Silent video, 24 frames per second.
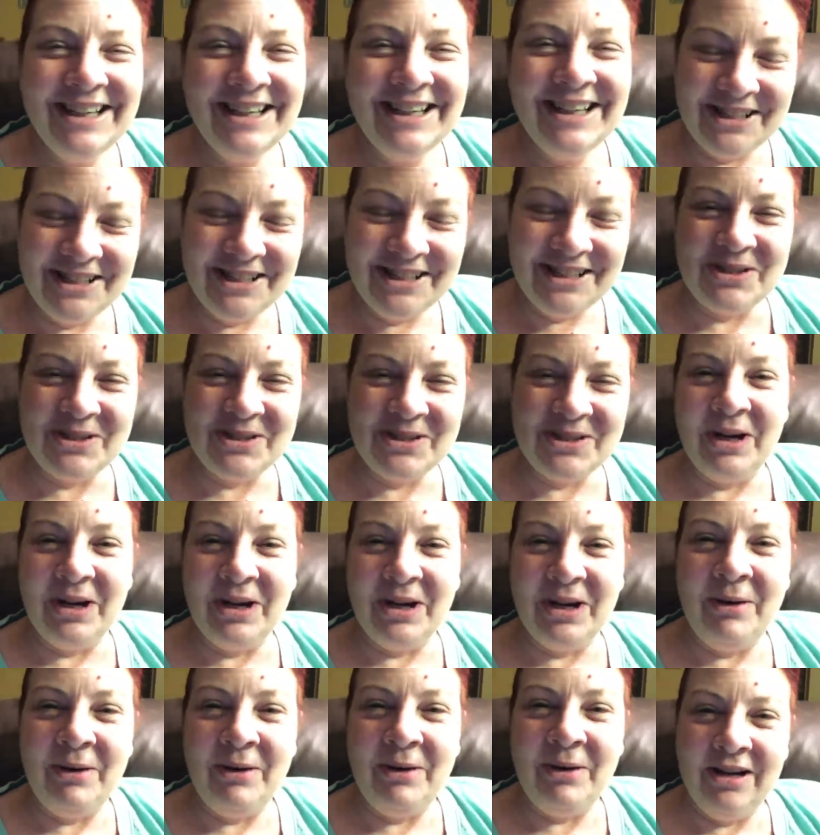This is what I
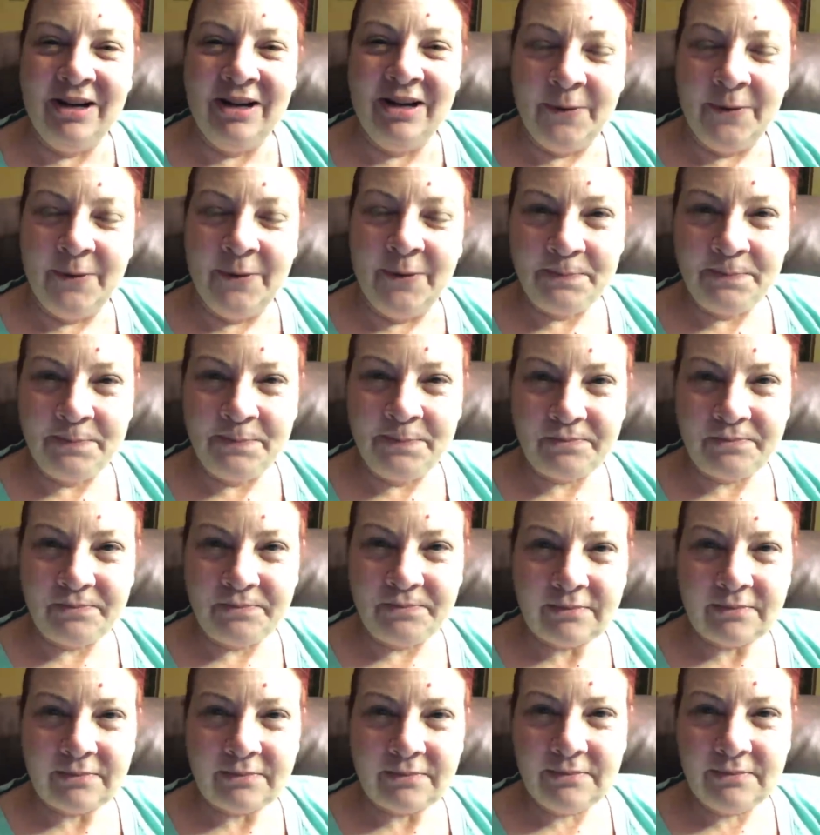want to know.
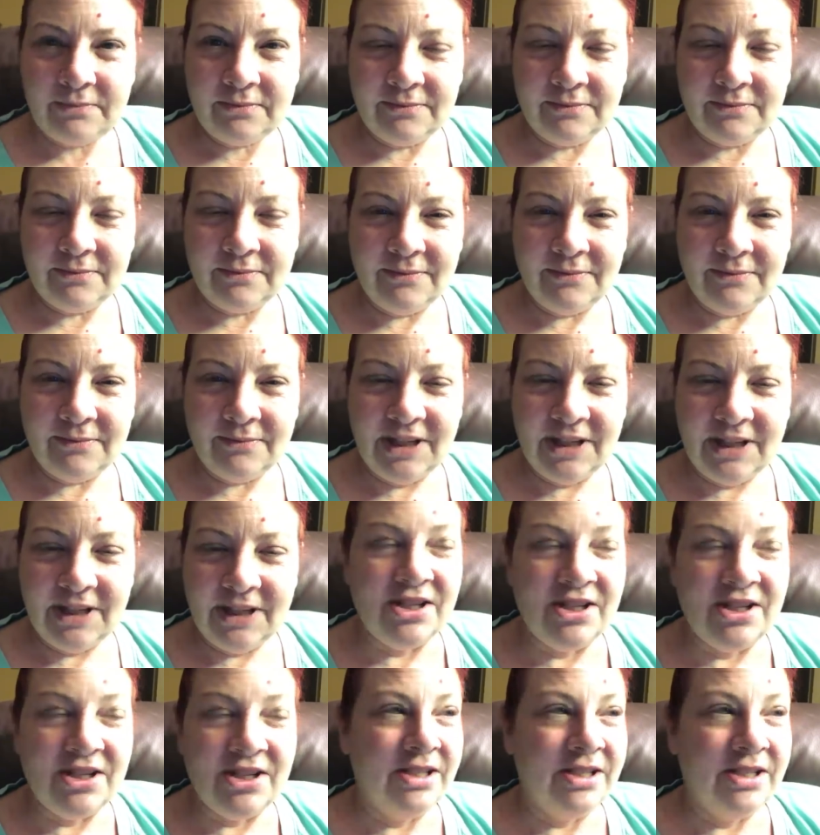
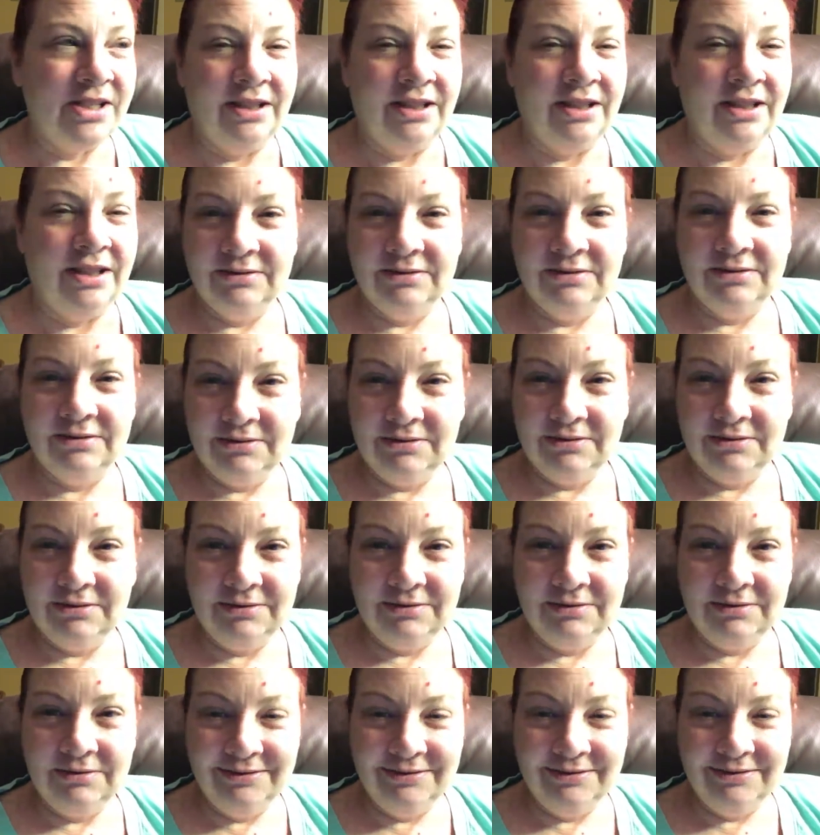Seriously.
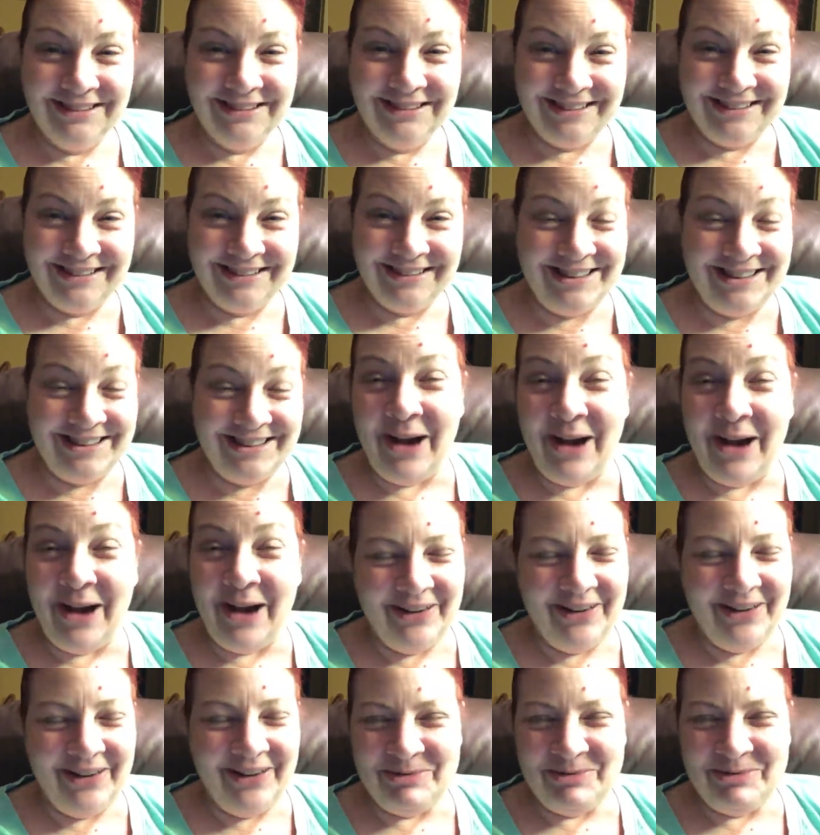I,
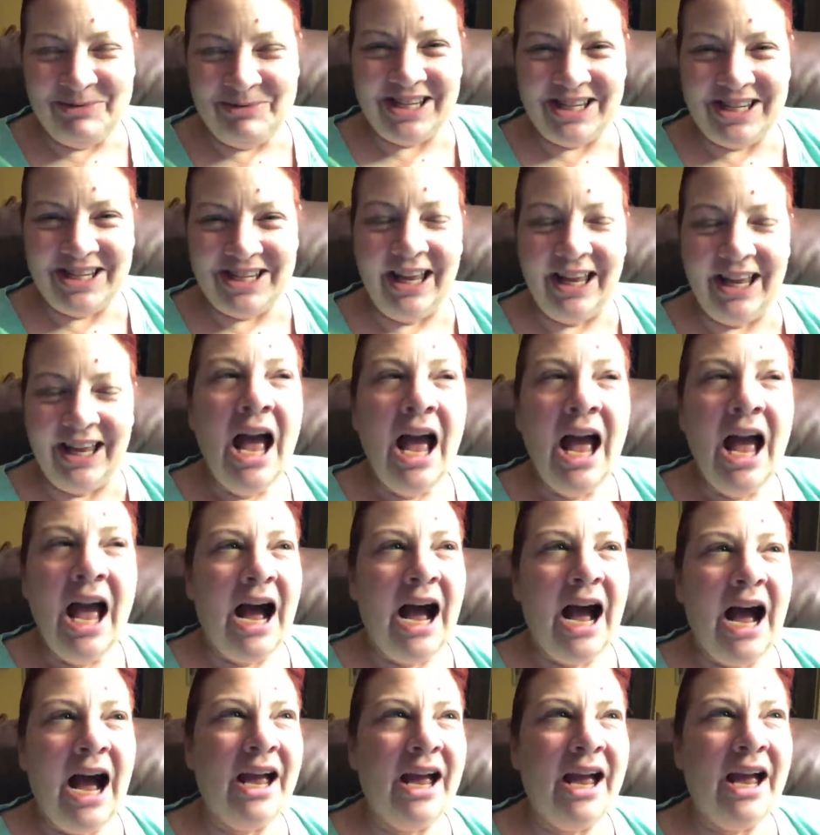I'm just kidding.
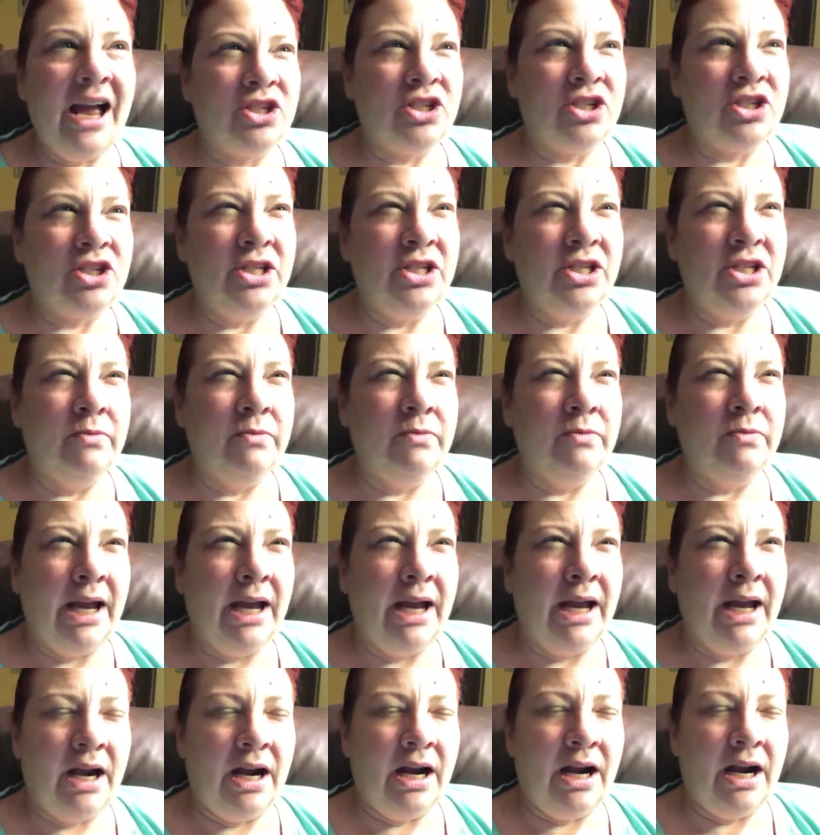I actually do
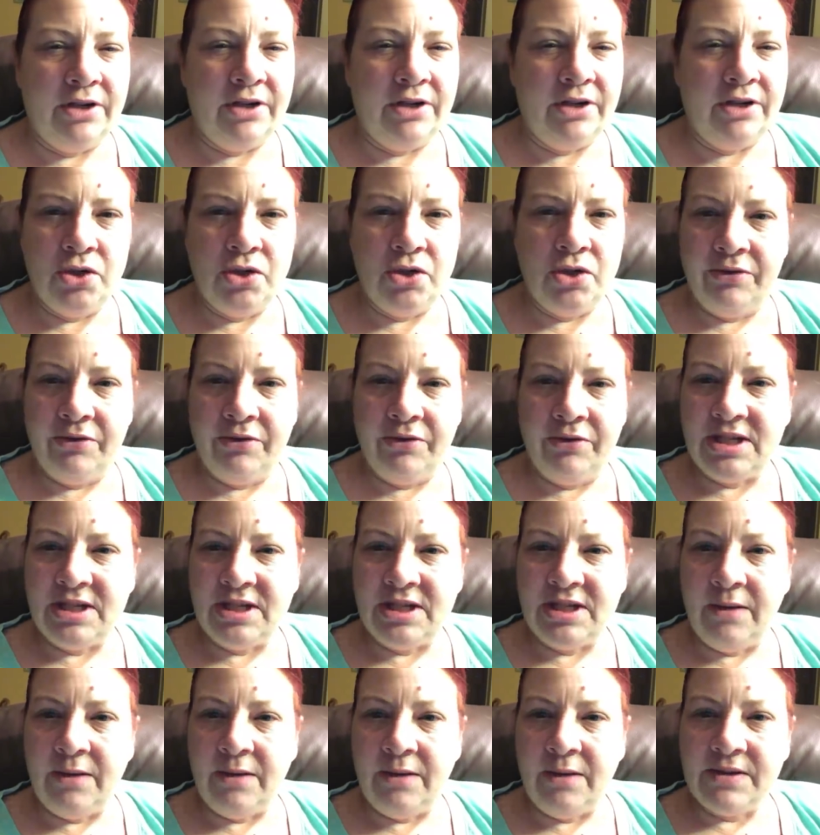mine every two or three
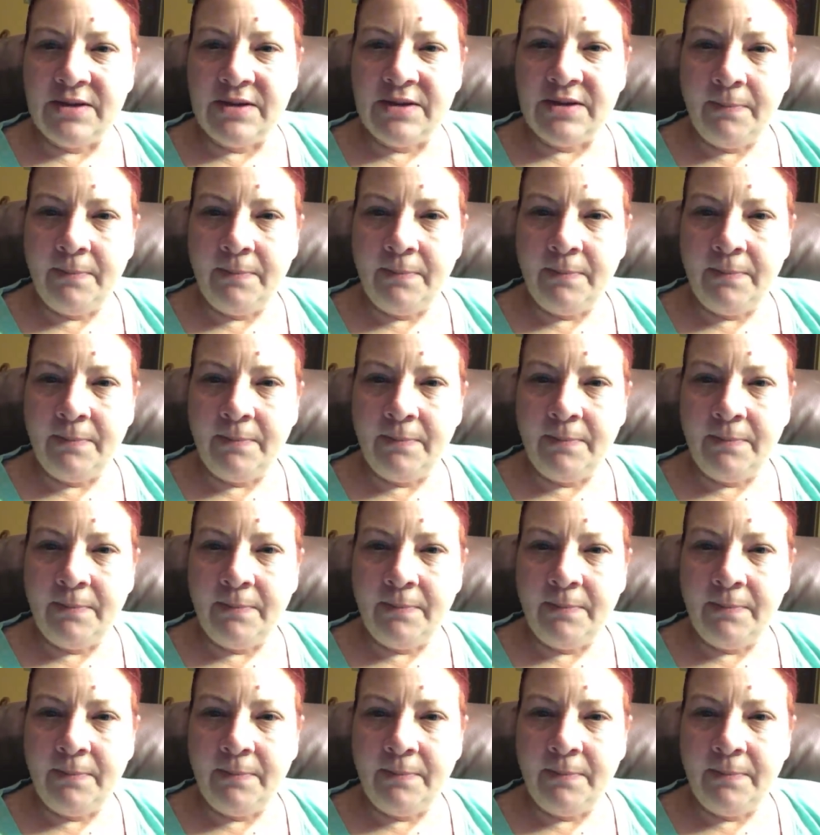times